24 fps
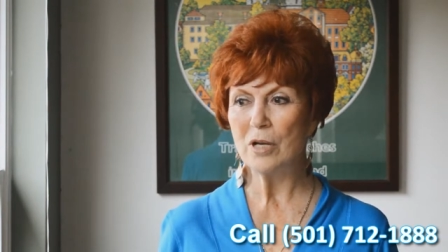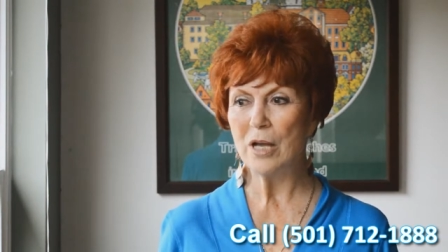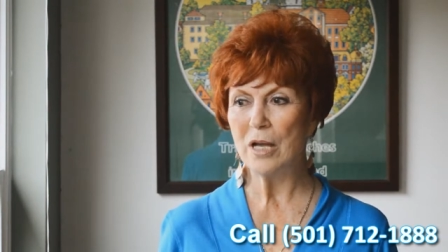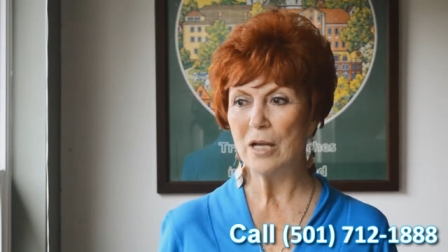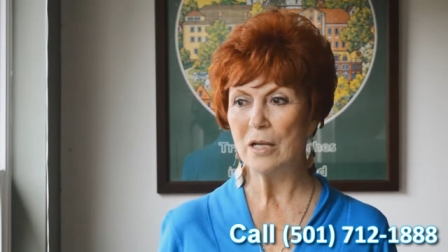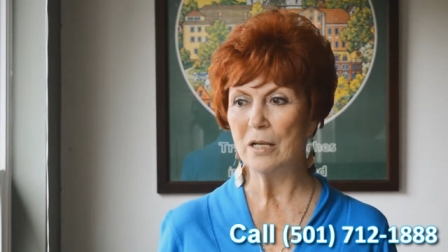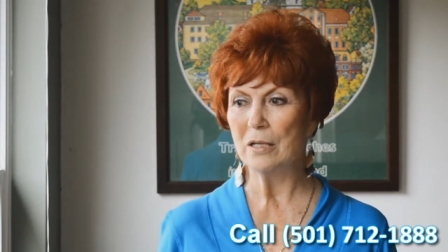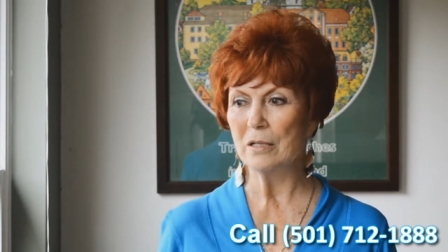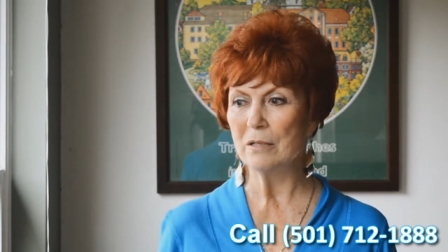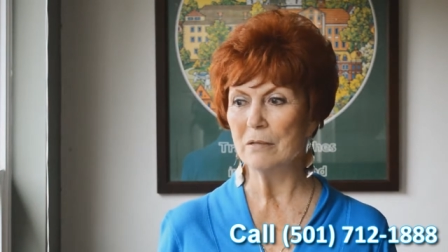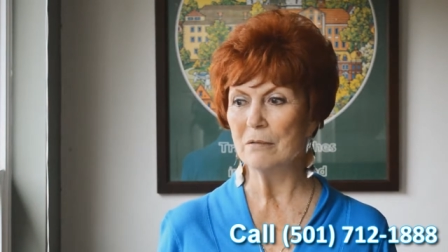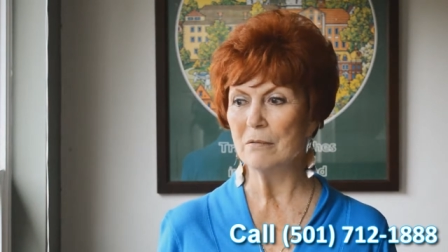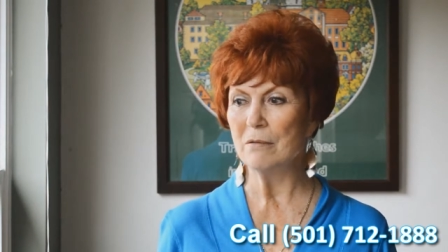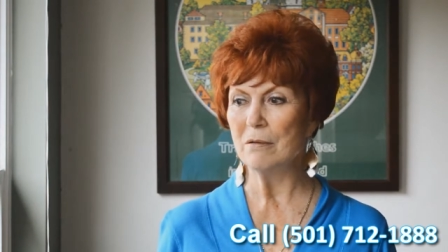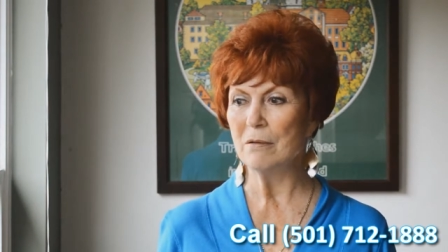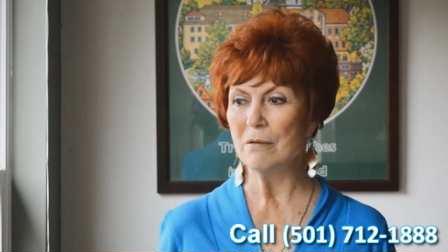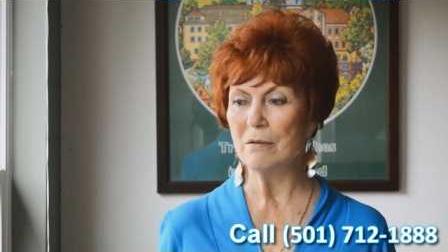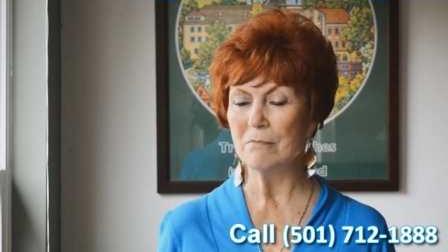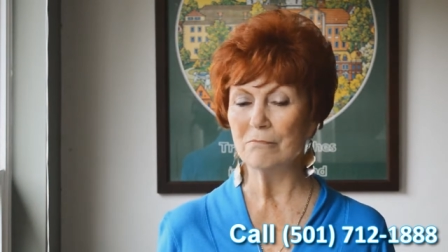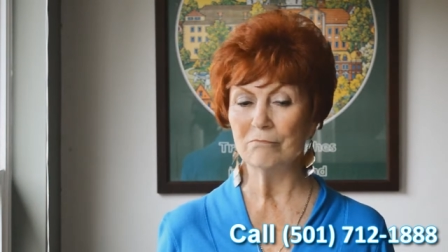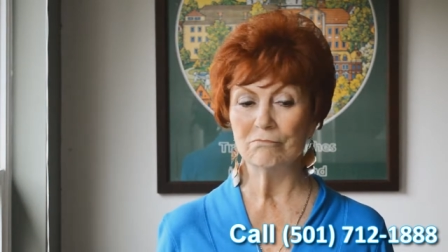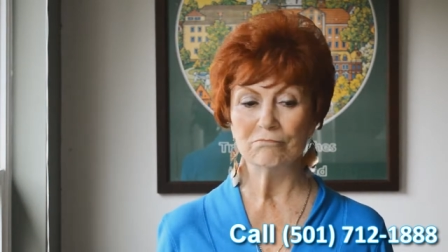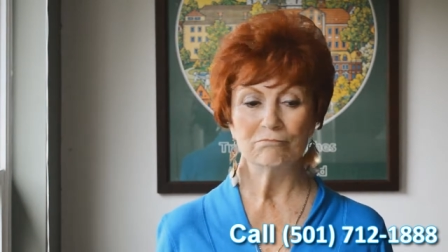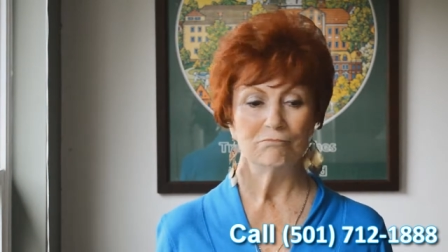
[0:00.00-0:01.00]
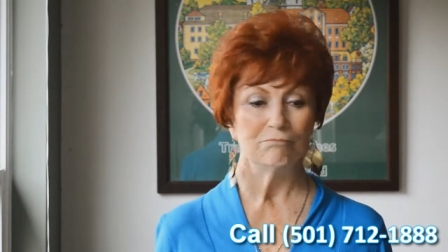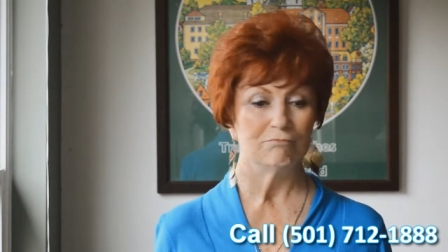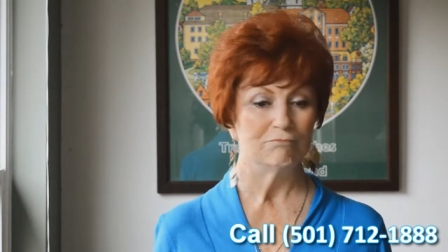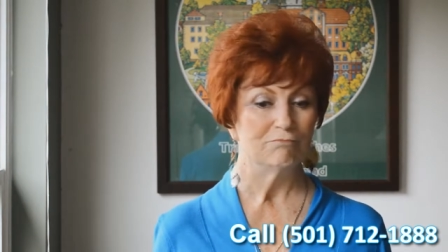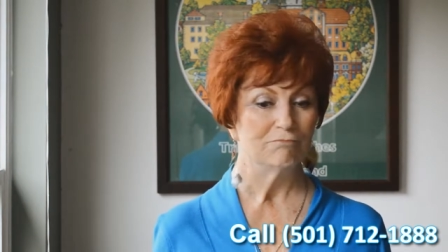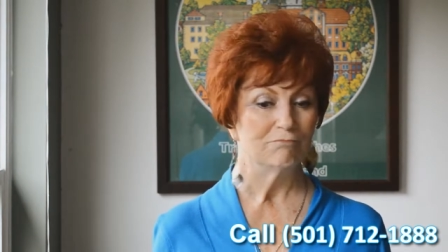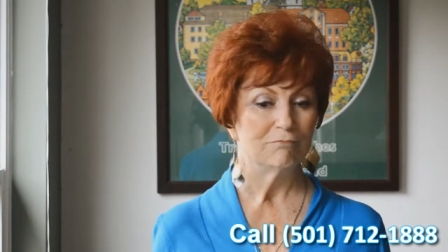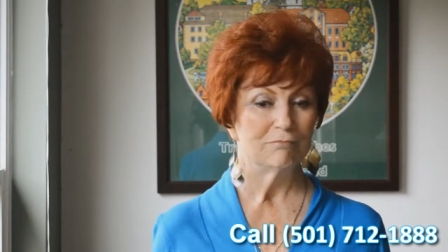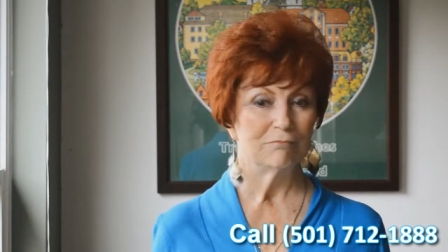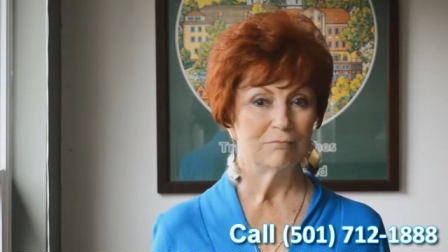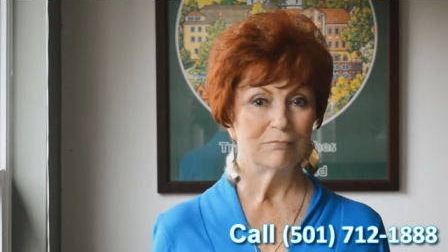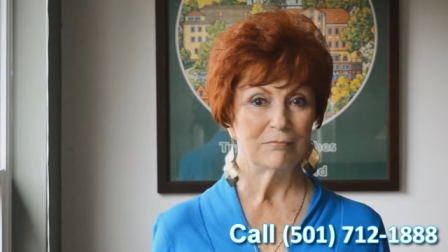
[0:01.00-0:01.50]

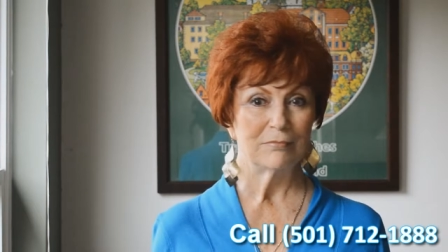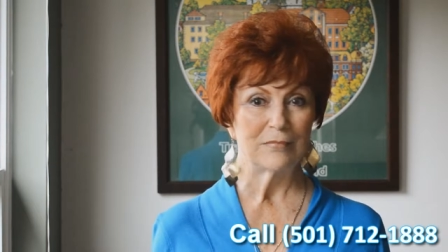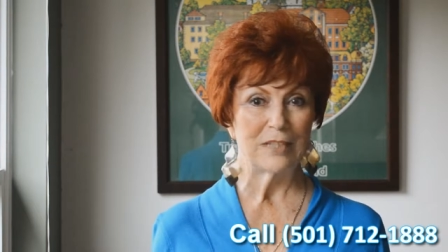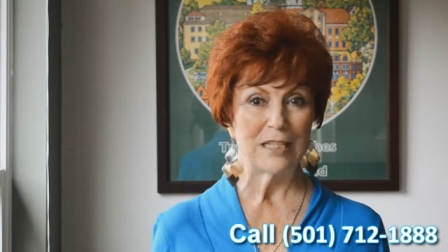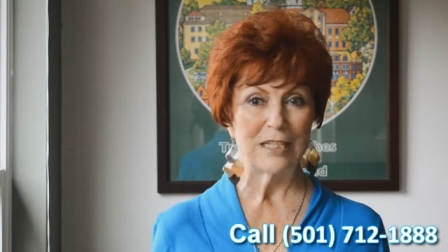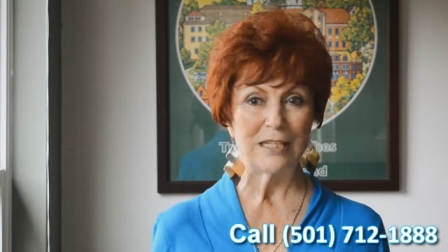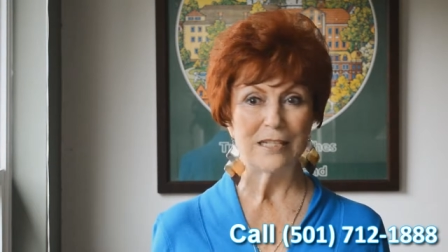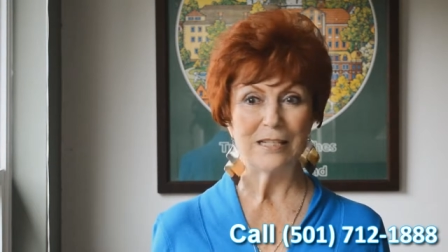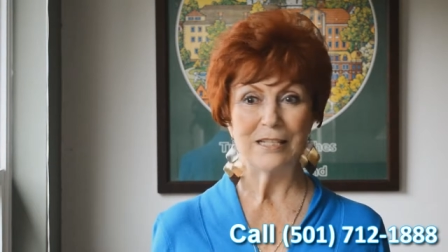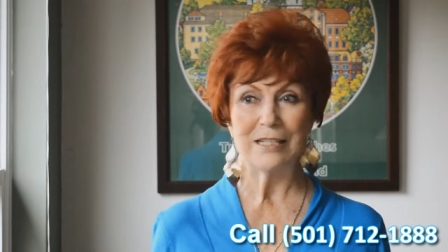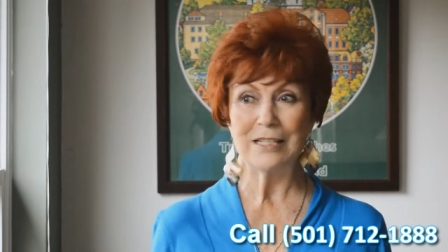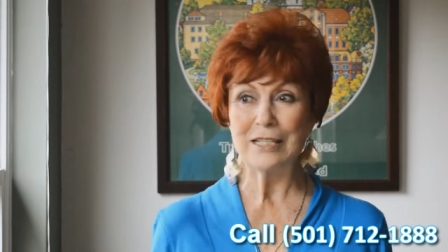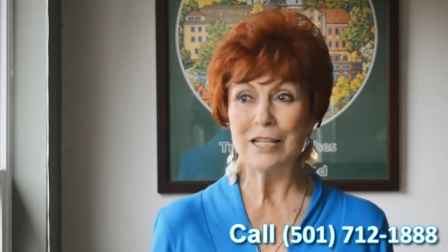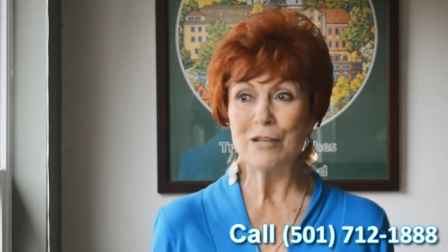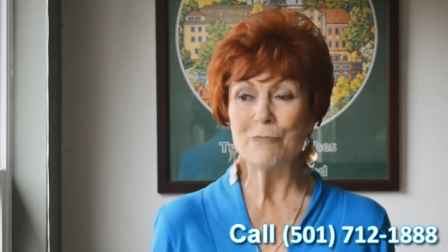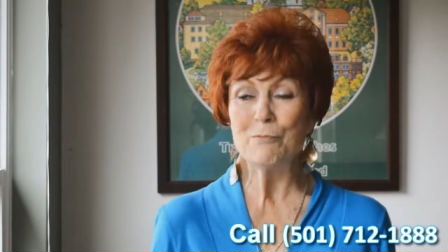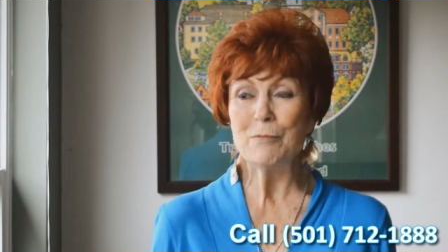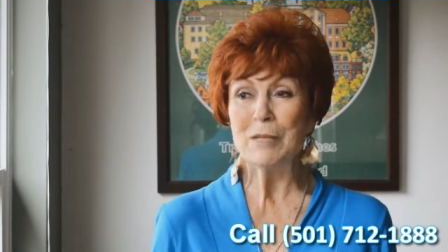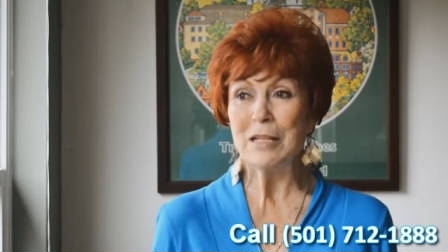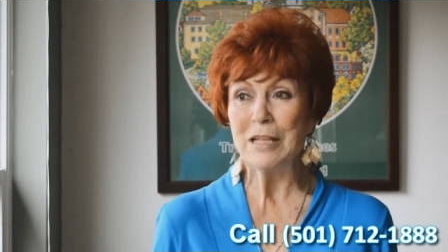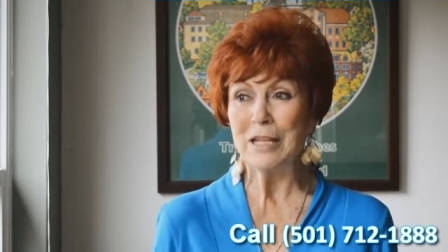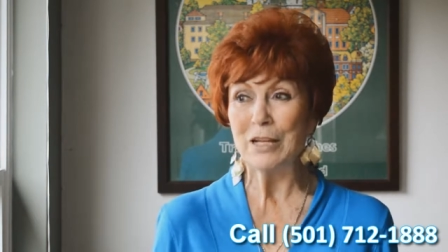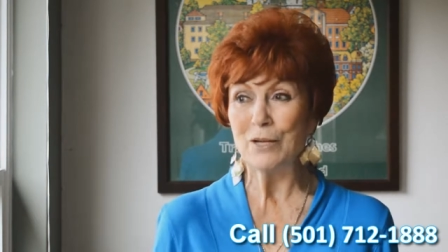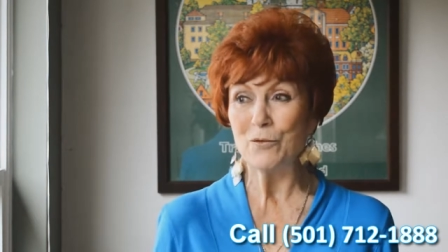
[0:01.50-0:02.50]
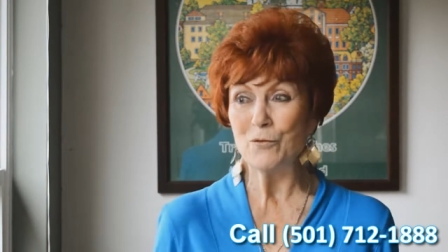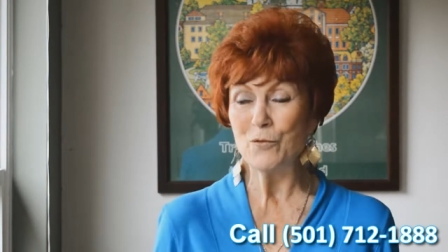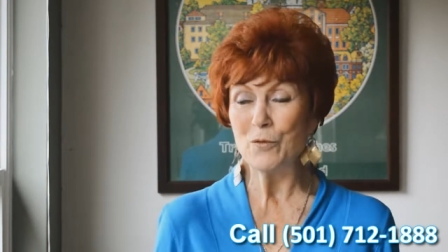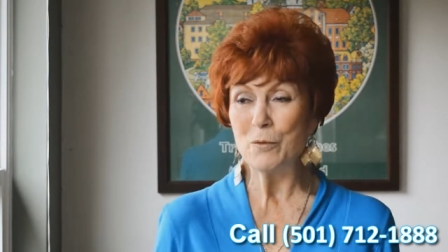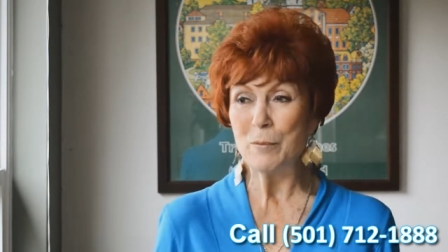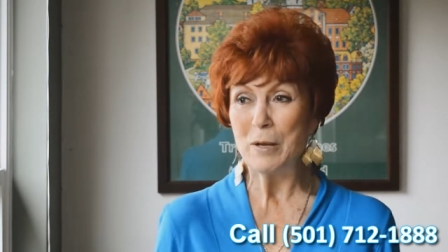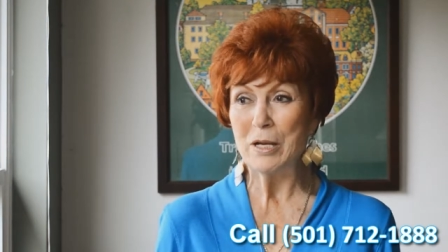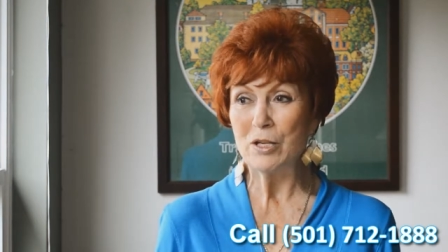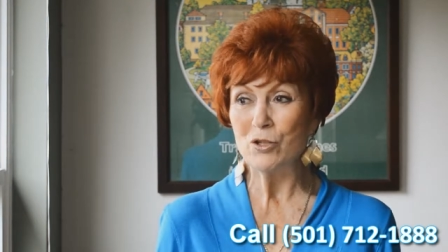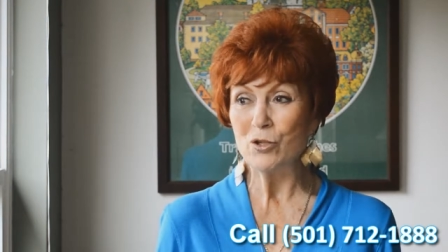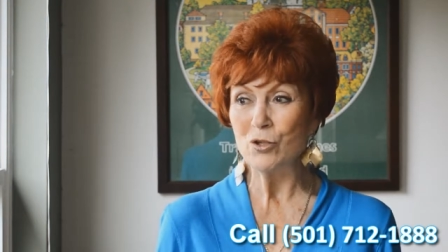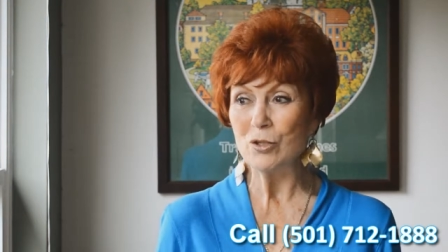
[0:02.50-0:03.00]
and he sent me the
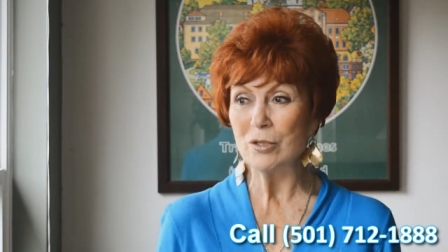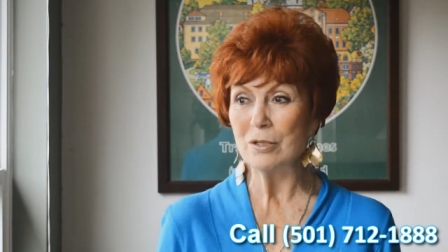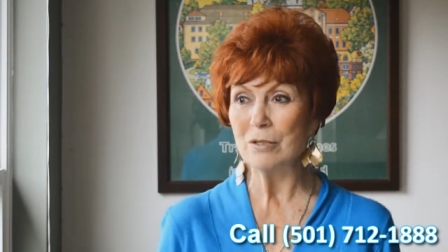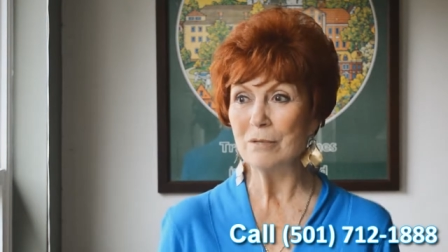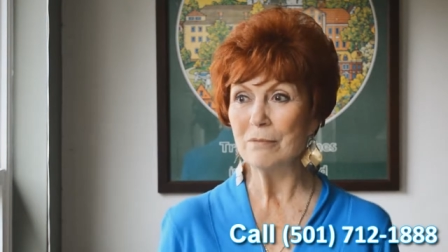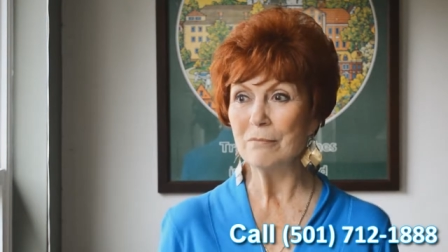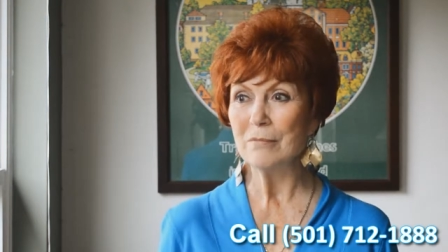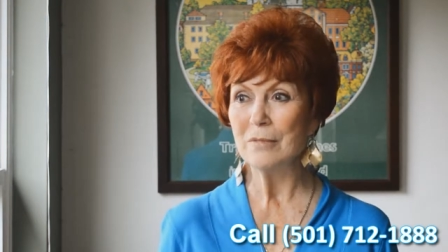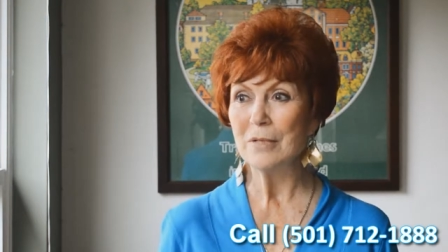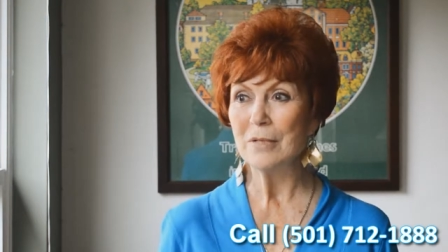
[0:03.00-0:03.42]
information.